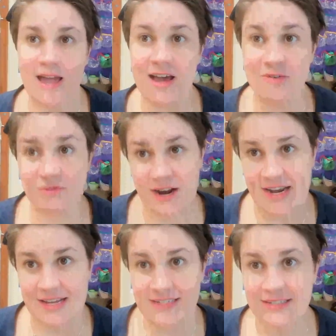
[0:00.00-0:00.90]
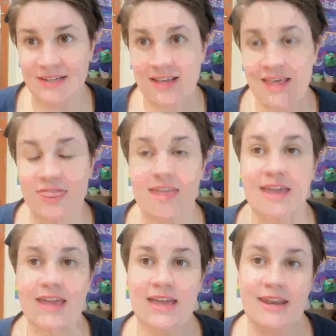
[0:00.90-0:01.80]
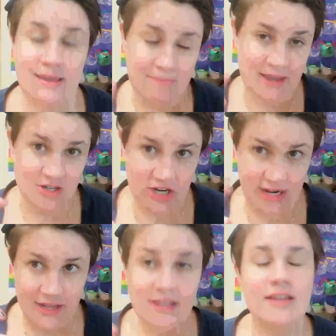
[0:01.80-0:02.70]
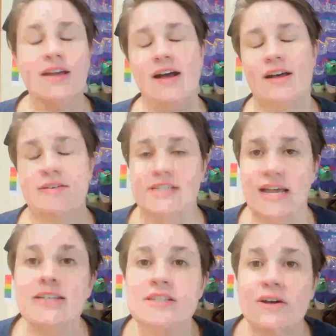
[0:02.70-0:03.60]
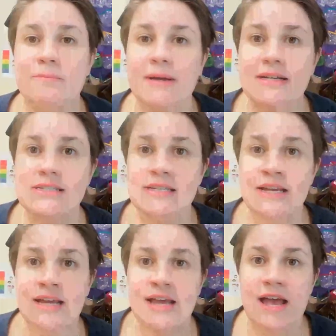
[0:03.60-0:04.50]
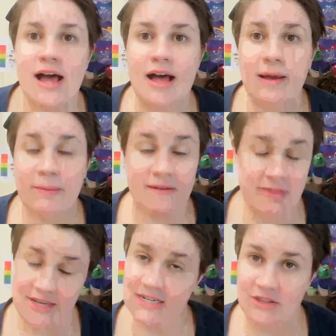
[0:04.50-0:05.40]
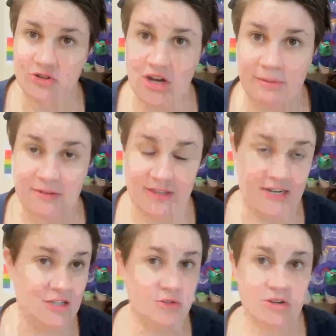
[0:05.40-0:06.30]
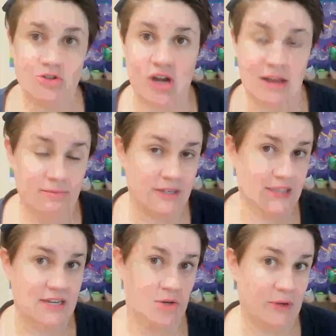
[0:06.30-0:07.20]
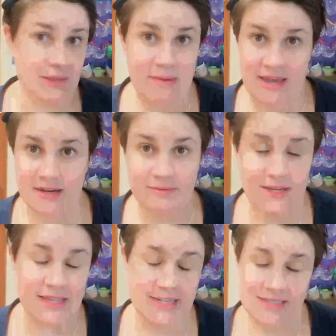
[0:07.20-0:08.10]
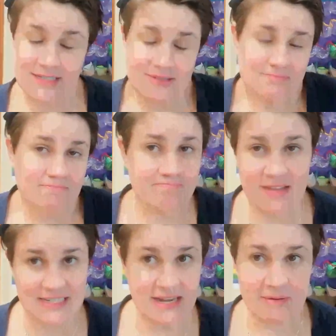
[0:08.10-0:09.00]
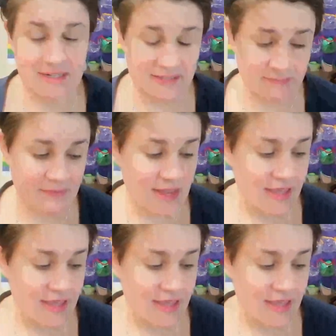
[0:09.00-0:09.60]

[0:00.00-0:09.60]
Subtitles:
On Fridays, they get a paycheck of 10 Starbucks if they did their job. If they didn't do their job, then they don't get paid, and that's how it is.